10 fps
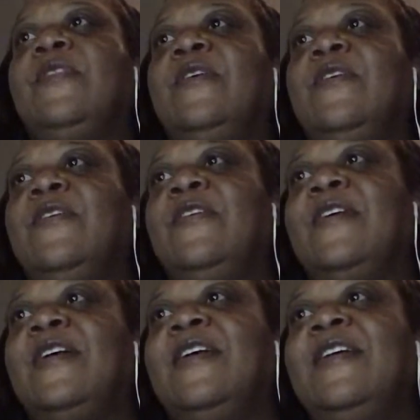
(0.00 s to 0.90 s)
Oh,
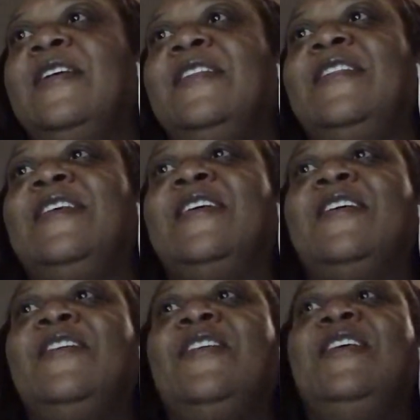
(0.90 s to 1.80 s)
okay. There
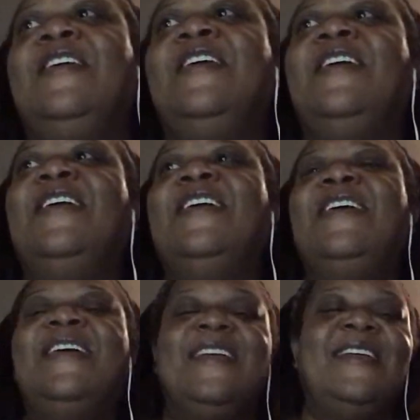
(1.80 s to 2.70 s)
you go.
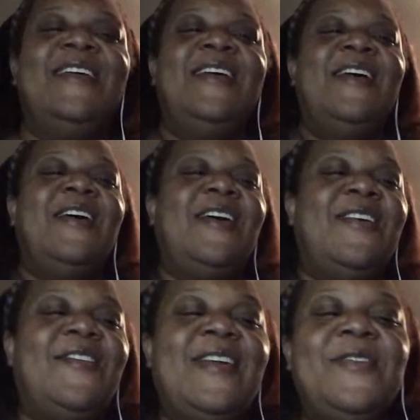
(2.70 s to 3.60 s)

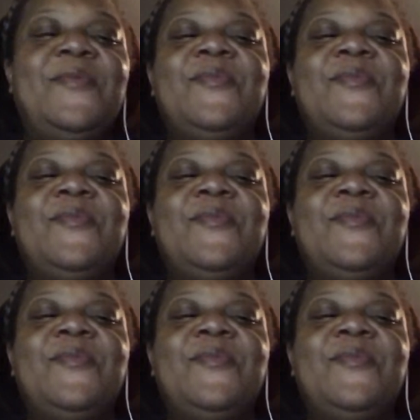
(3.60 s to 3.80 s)
All right.